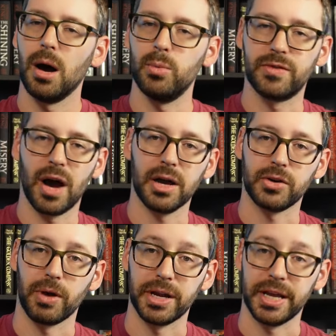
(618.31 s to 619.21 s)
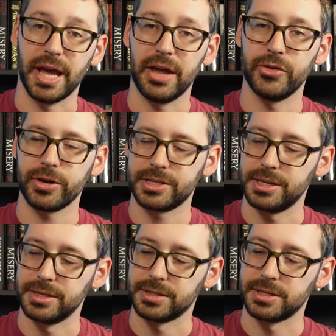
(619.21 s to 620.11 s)
We've got Grady
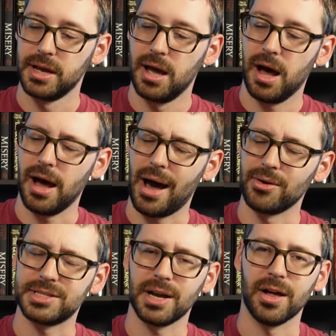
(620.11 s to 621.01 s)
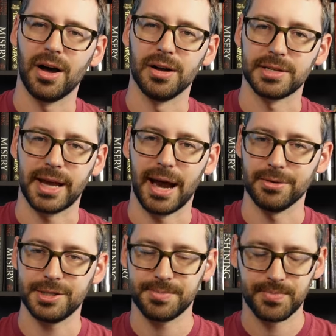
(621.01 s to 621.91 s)
Hendrix's How to Sell a Haunted
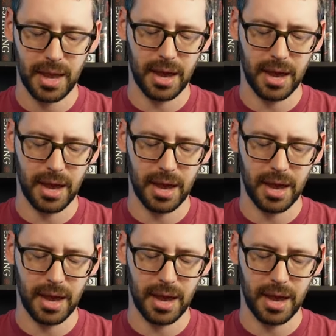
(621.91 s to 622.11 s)
House.